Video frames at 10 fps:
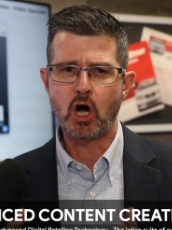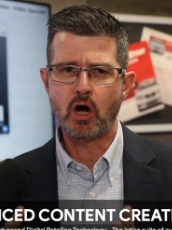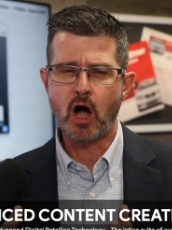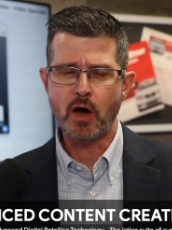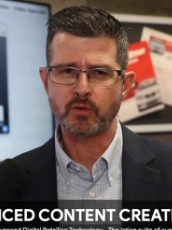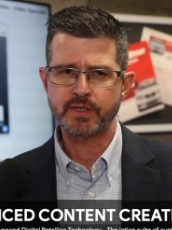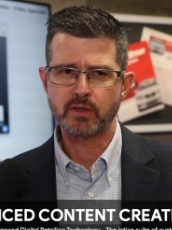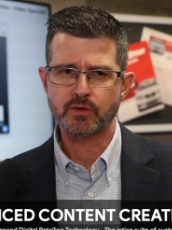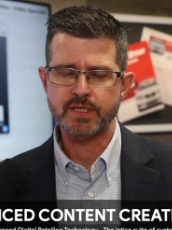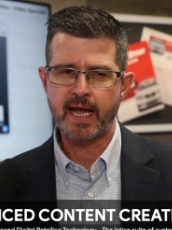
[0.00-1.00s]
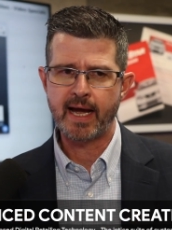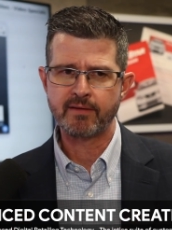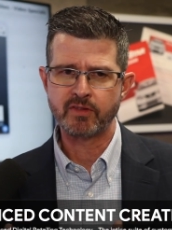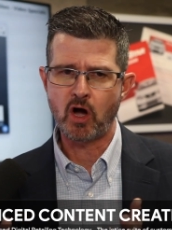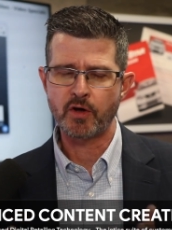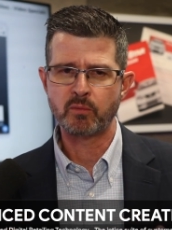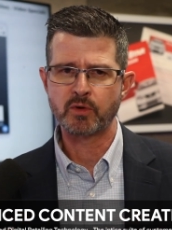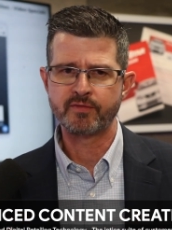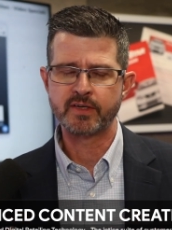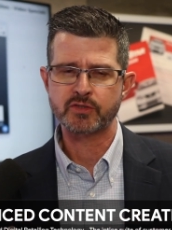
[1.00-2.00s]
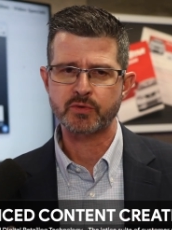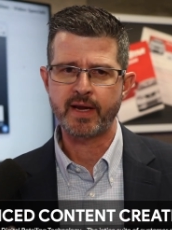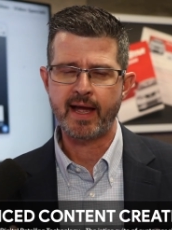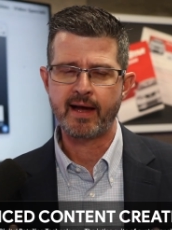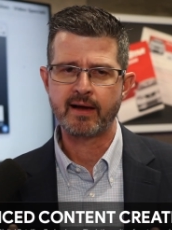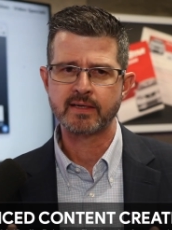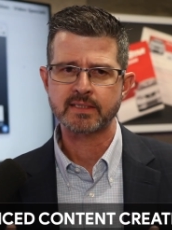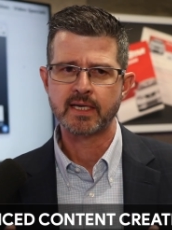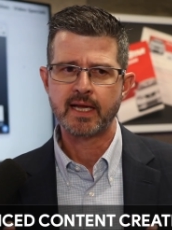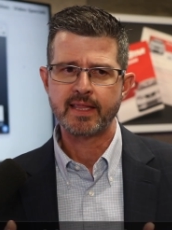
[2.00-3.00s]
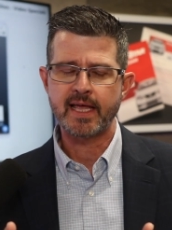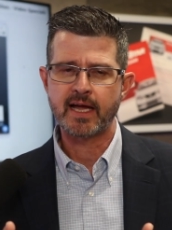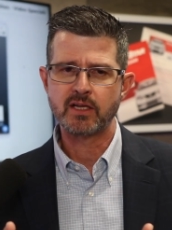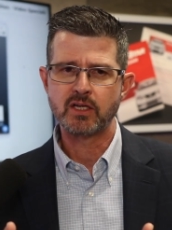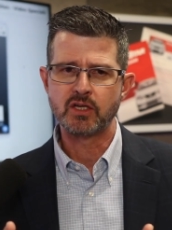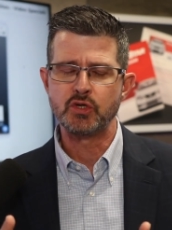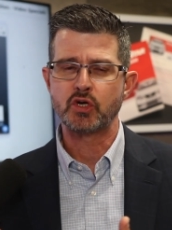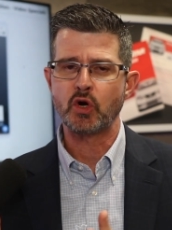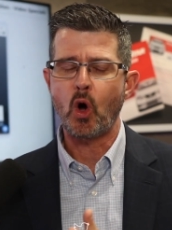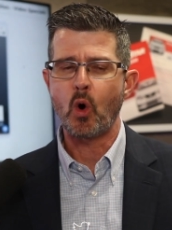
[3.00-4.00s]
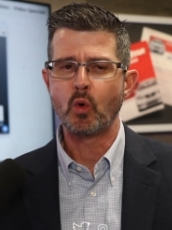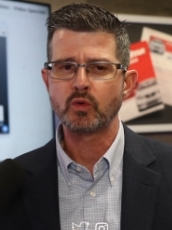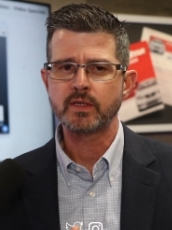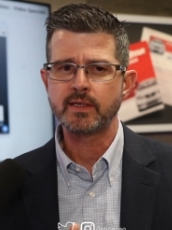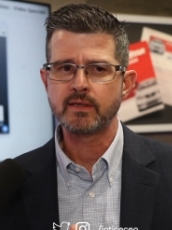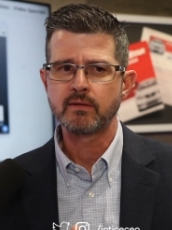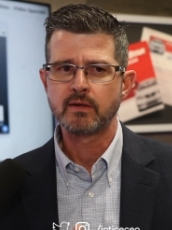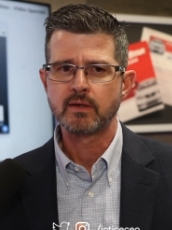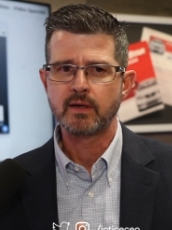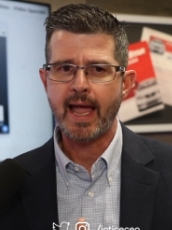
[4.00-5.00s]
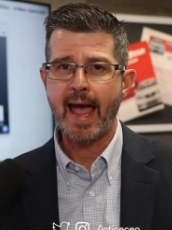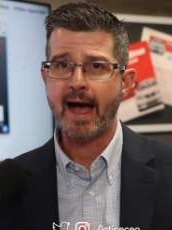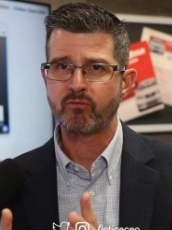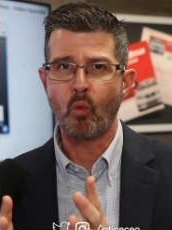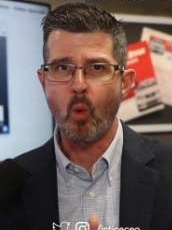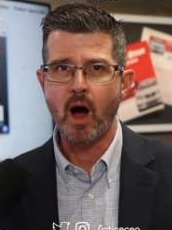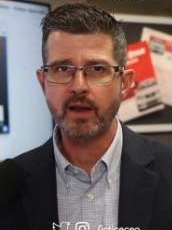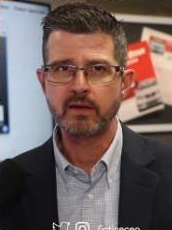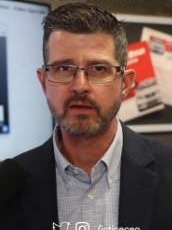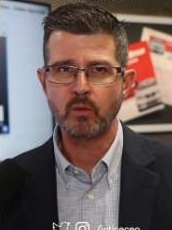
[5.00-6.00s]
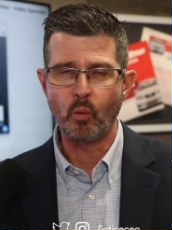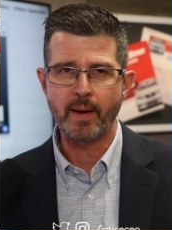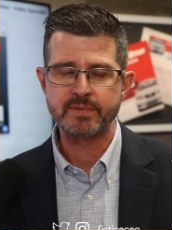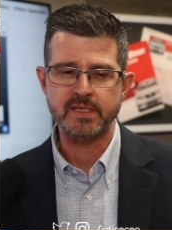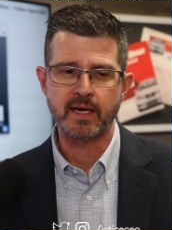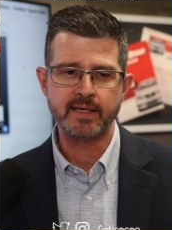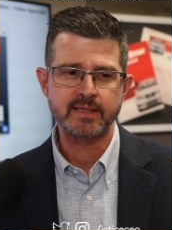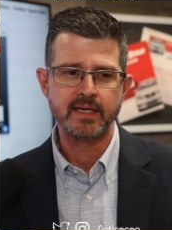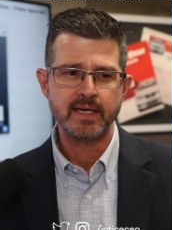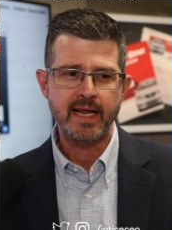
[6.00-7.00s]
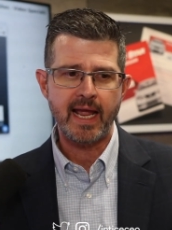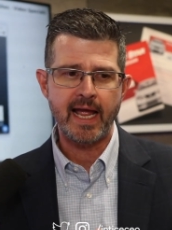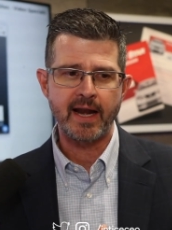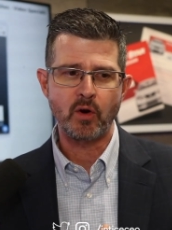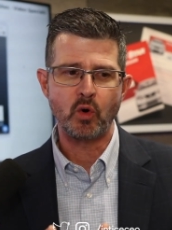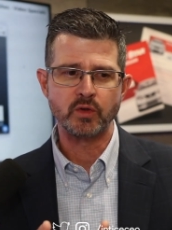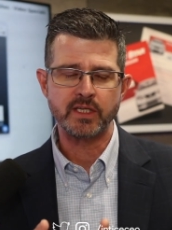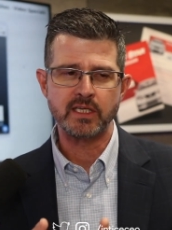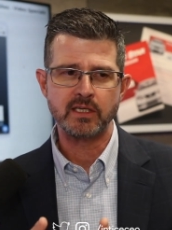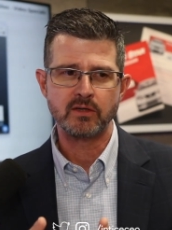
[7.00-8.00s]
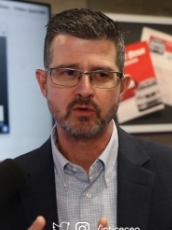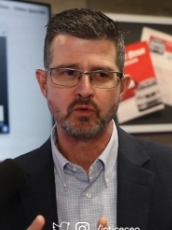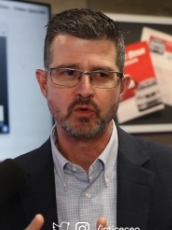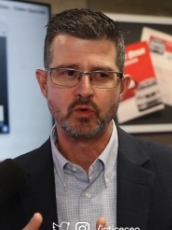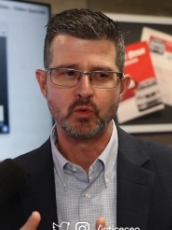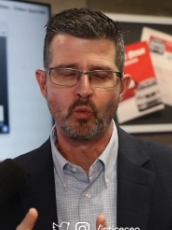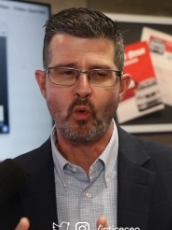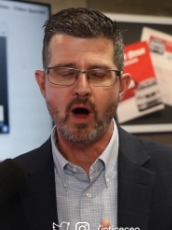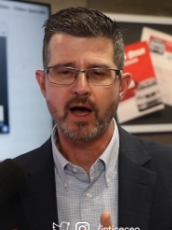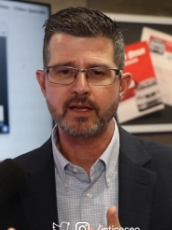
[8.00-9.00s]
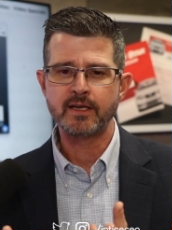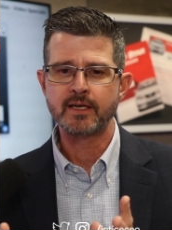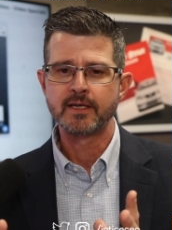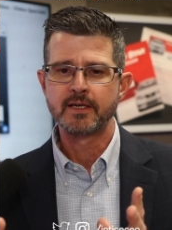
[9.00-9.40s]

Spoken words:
auto dealers have and the automotive industry has, that you can only have one website and only one